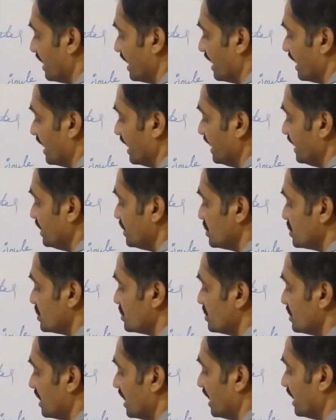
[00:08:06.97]
by
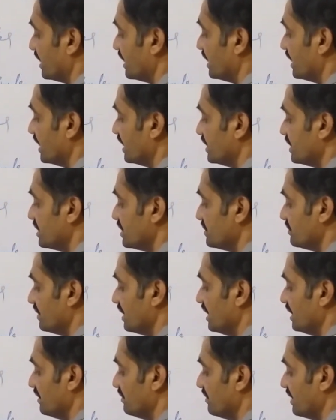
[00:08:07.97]

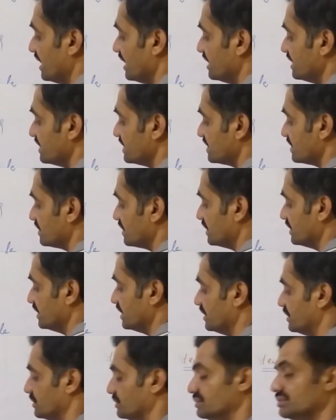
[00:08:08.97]
212 minus
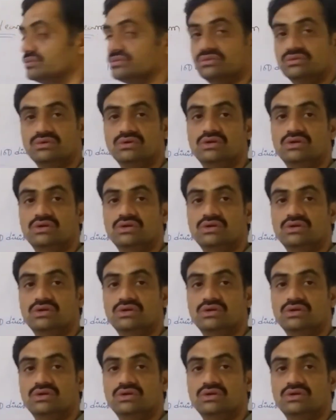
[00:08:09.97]
32.